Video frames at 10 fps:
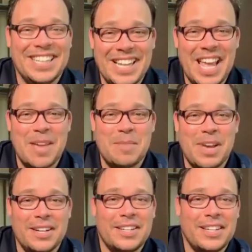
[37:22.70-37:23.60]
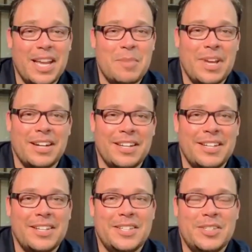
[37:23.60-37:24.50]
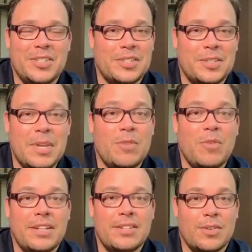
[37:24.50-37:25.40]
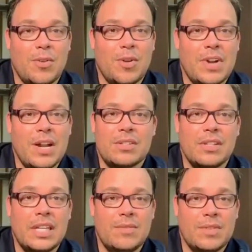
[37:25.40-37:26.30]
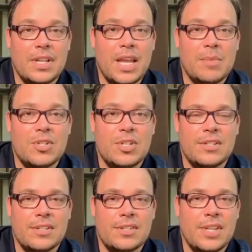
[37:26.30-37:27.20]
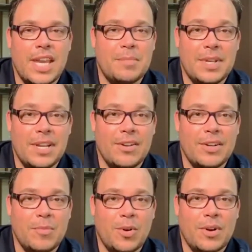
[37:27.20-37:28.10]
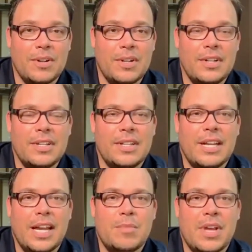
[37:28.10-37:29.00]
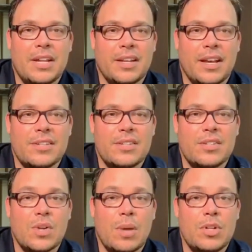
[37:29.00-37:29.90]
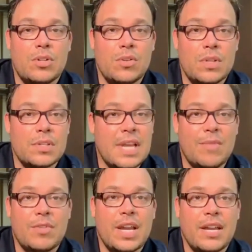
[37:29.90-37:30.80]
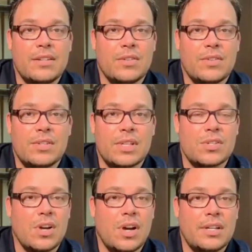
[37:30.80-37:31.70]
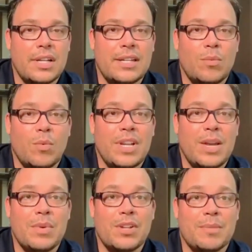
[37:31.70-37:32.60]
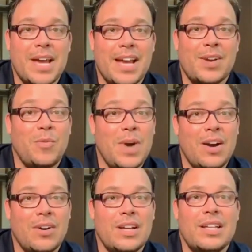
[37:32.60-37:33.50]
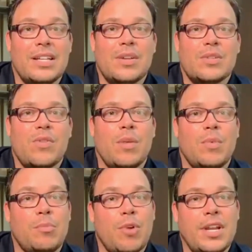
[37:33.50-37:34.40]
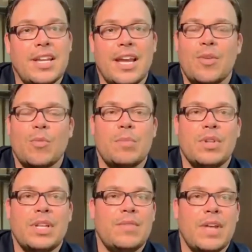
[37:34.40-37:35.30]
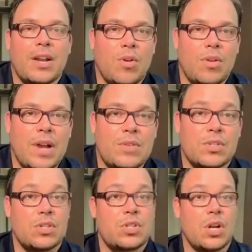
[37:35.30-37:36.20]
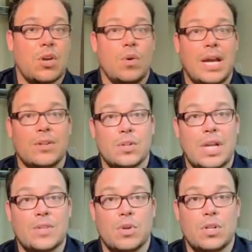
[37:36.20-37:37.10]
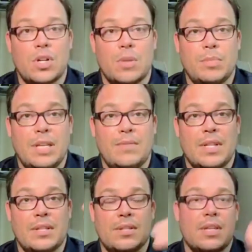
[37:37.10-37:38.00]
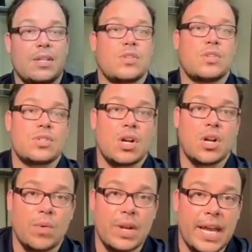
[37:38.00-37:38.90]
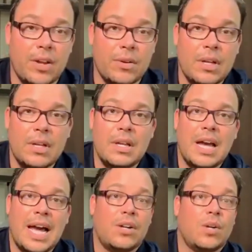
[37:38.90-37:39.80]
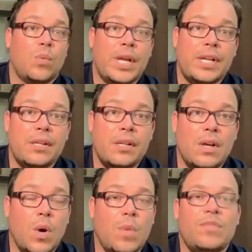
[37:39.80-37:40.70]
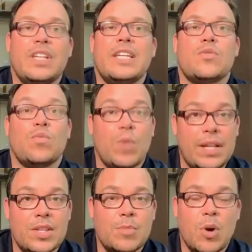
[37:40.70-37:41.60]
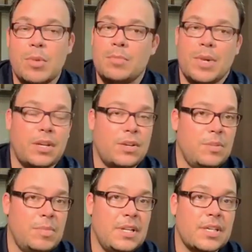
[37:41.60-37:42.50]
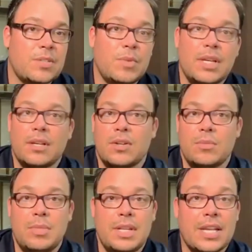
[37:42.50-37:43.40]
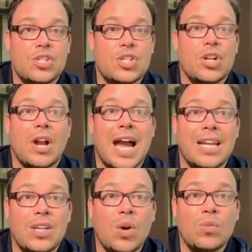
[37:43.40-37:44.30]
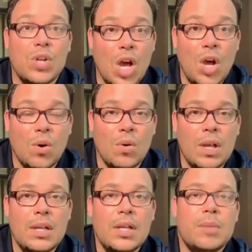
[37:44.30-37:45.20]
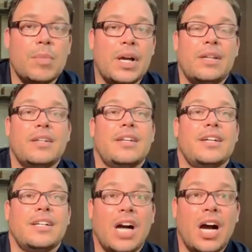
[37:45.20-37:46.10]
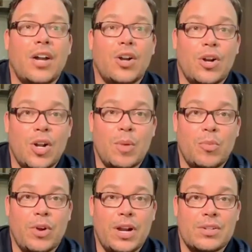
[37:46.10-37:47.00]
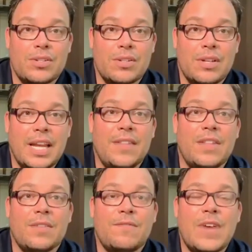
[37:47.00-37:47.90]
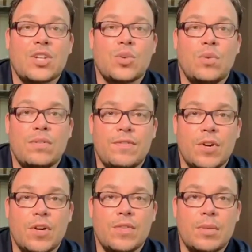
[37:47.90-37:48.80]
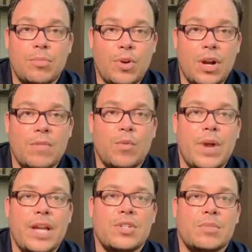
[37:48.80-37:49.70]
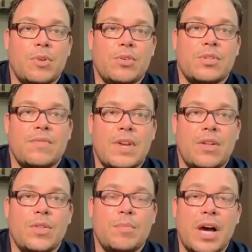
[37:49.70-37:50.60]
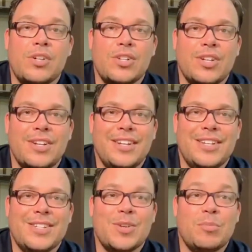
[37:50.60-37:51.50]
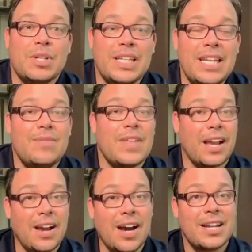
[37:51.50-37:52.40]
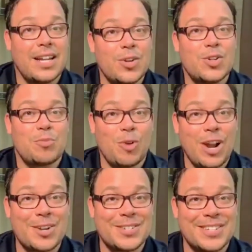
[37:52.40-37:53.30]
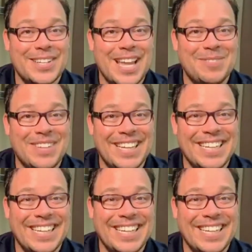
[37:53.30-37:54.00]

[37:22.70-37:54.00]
Amen. Amen. Just speak right to coronavirus. Leave in the name of Jesus. You can't be here anymore. Amen, guys. So I'm going to do this every night till this thing's gone. And then one day we can look back and go, wow, that was great. We prayed together and we believe that coronavirus is going to start going down. So, guys, we're going to start believing that this thing's going to start going down. I don't know when. Hopefully, it's right this moment, but it could be next week. It could be next year. I don't know. But God heard our prayers. And the effectual, fervent prayer of a righteous person availeth much. So believe that God hears your prayers. Amen?